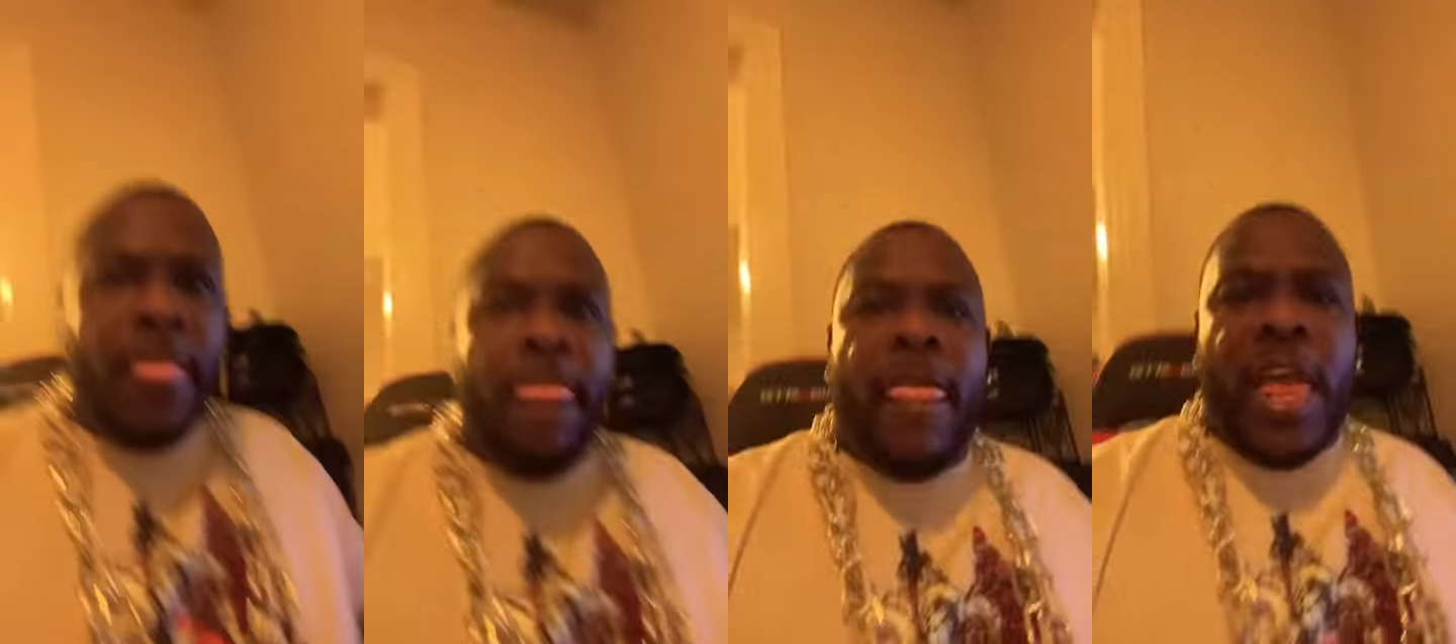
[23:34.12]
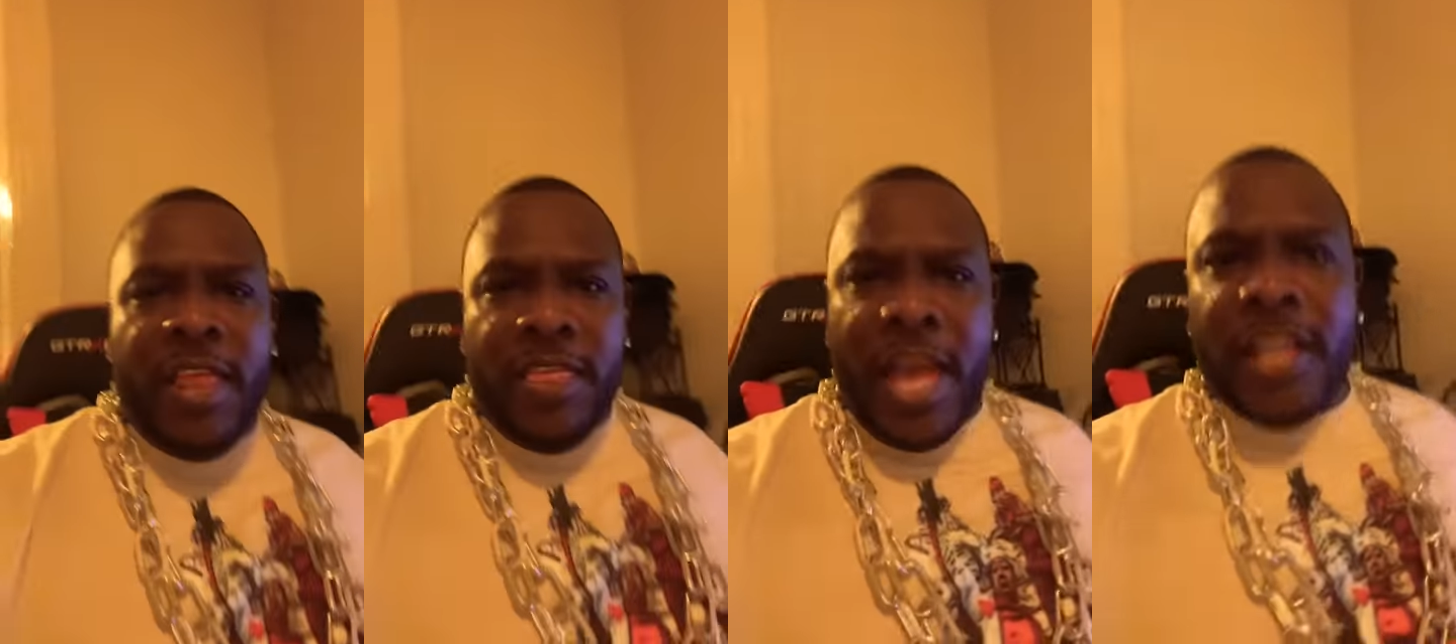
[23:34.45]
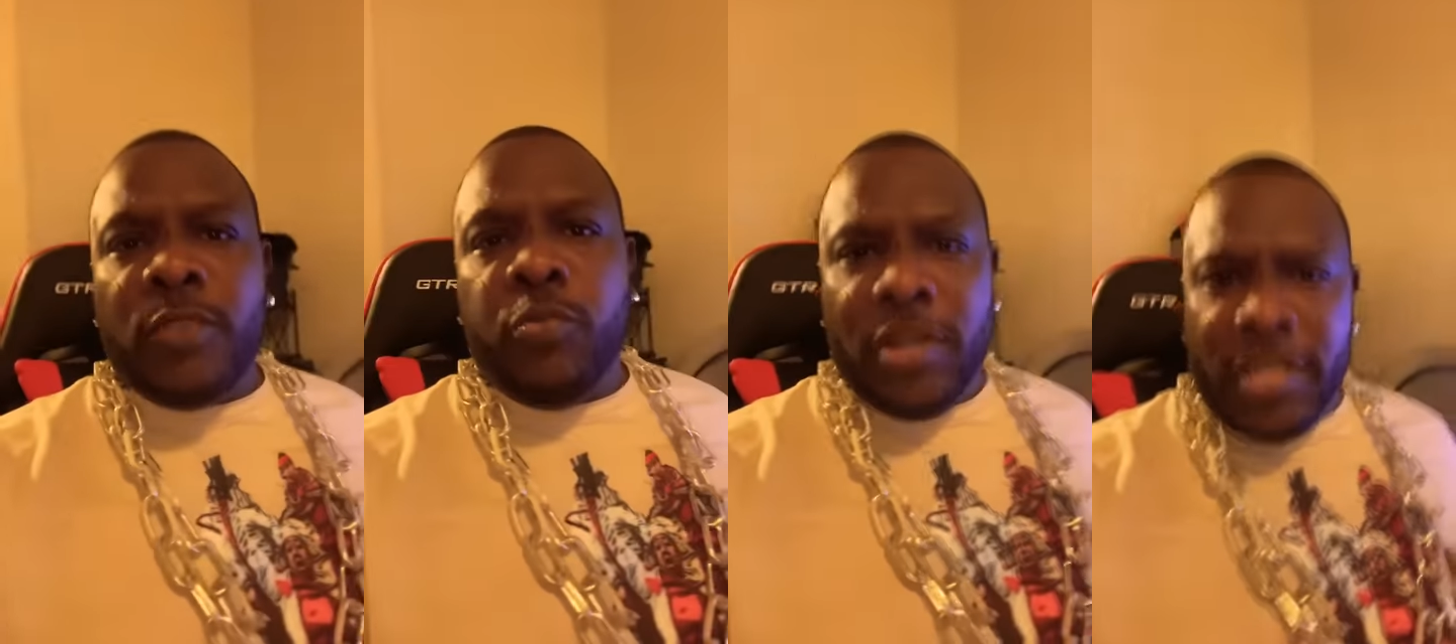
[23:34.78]
And when you
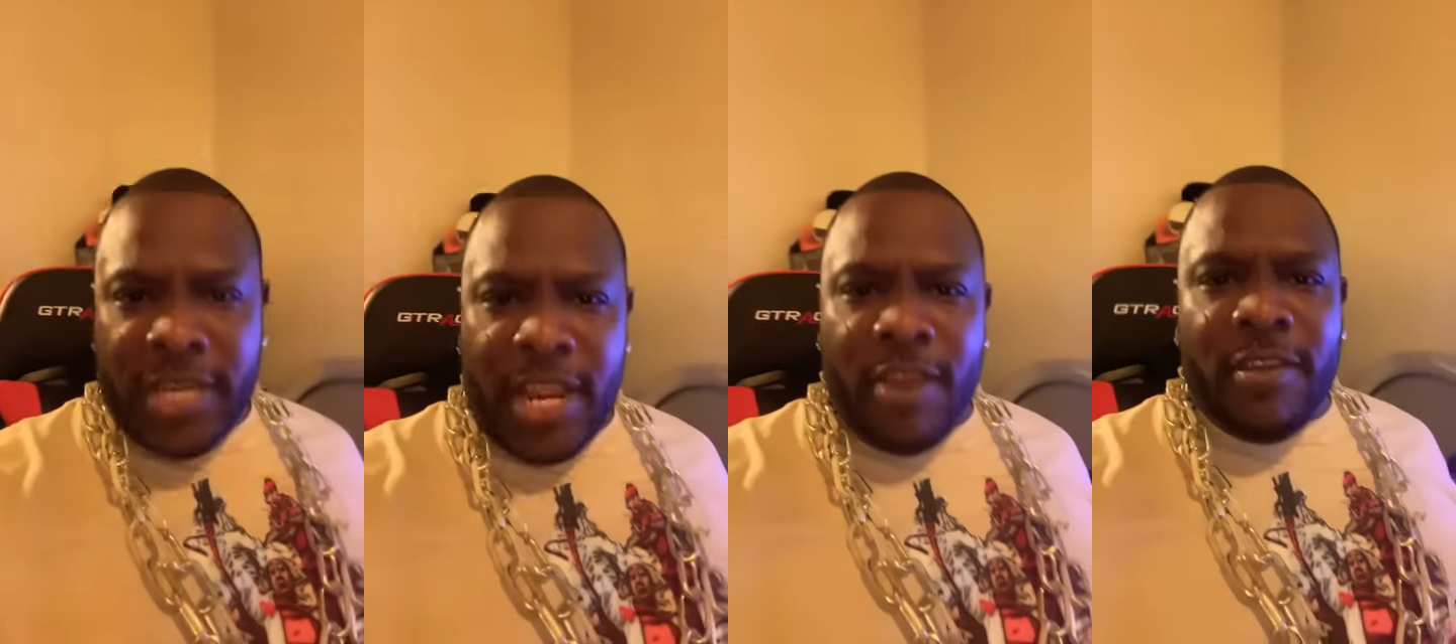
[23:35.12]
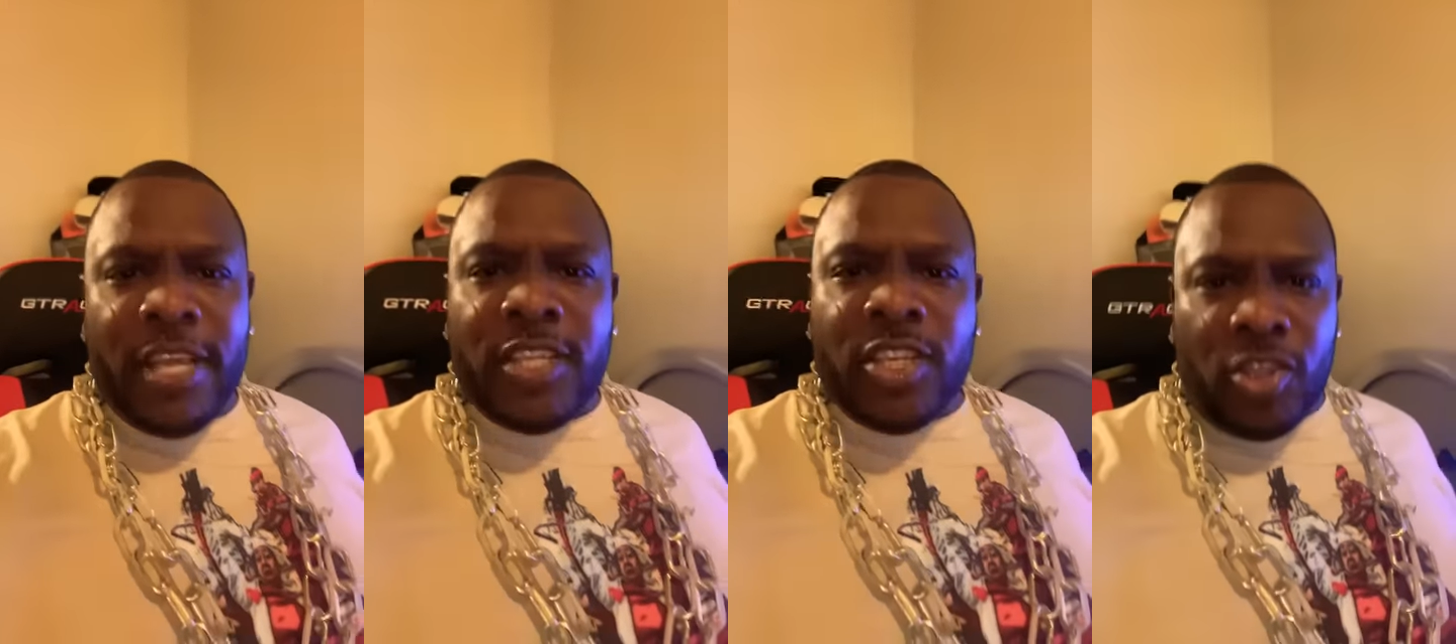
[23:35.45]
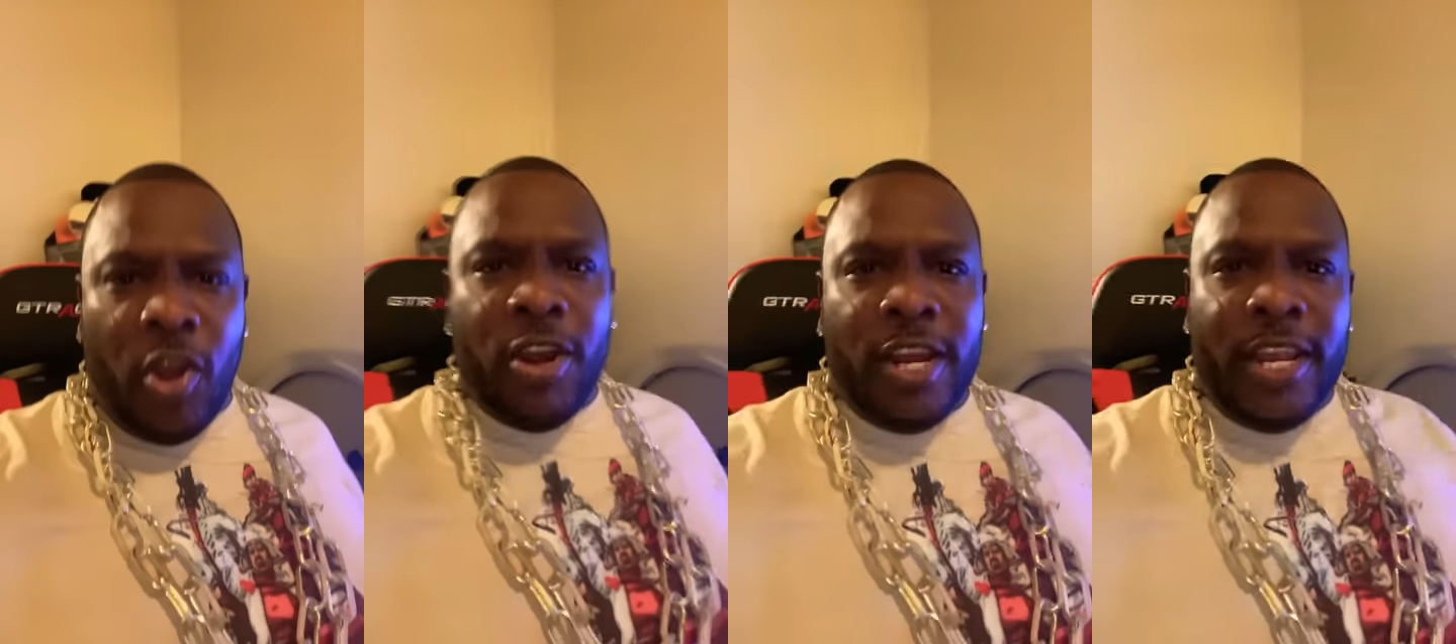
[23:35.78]
say that she's a
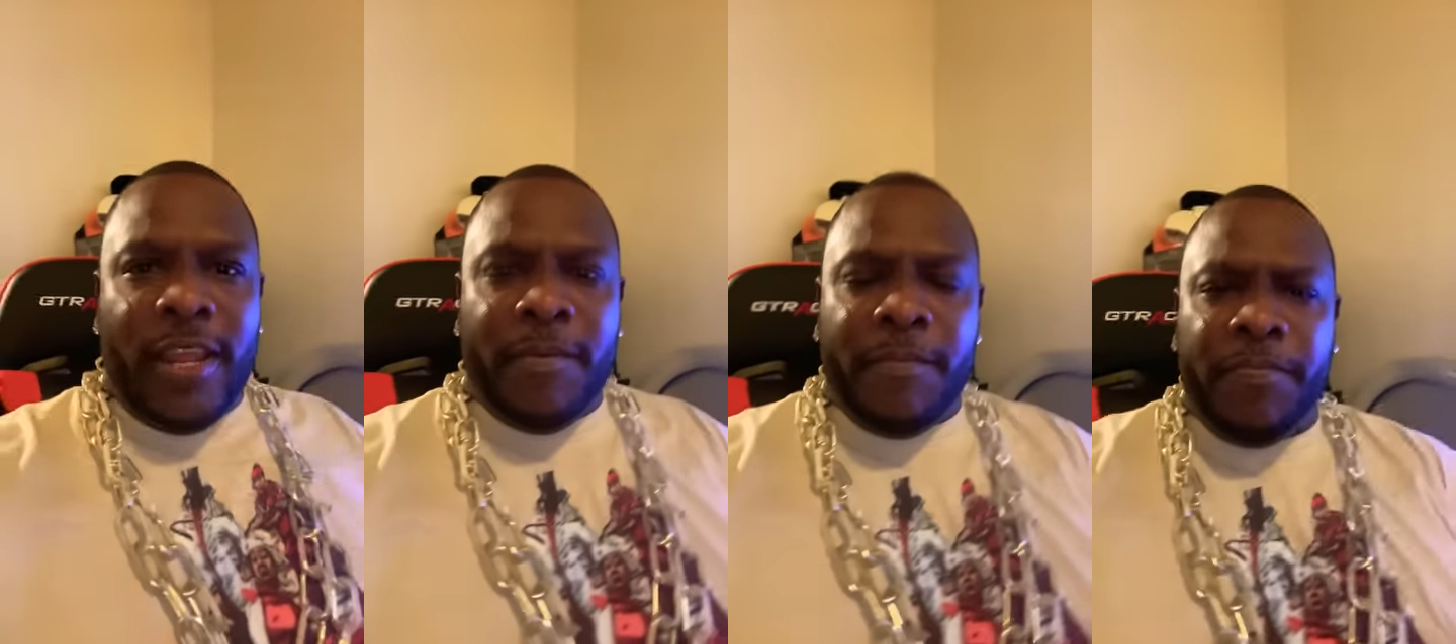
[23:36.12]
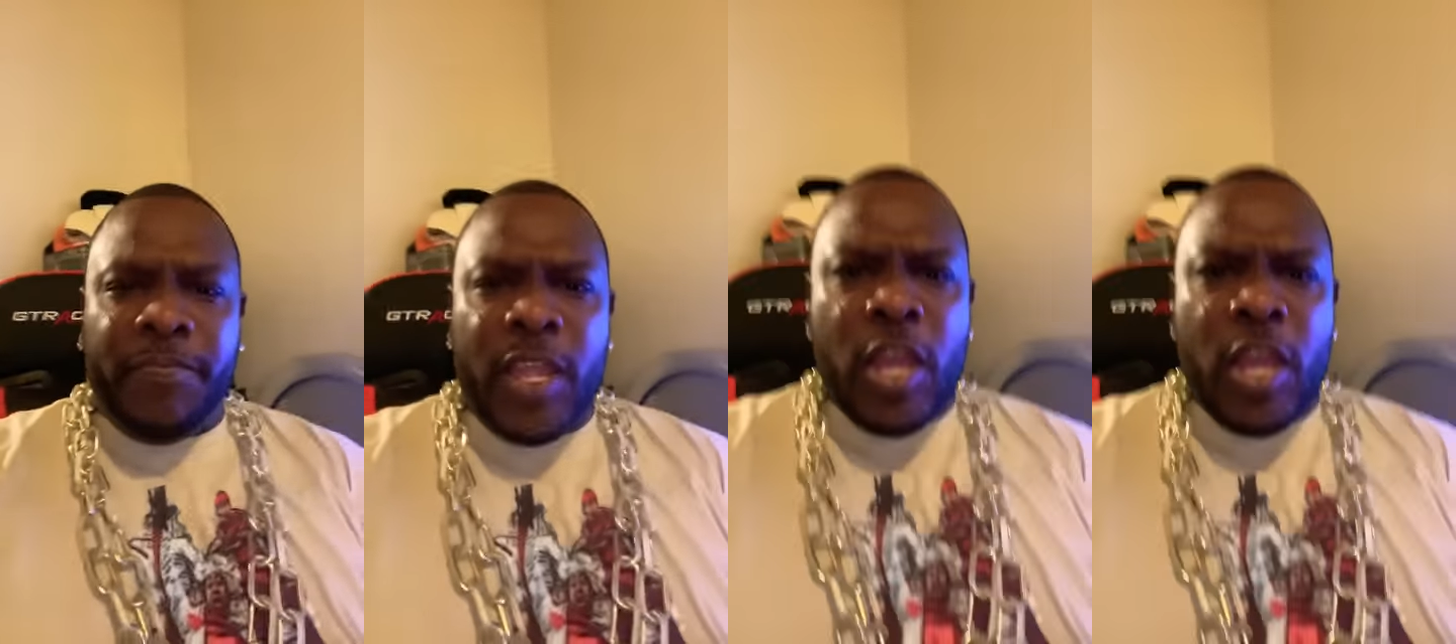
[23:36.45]
mother, Darius,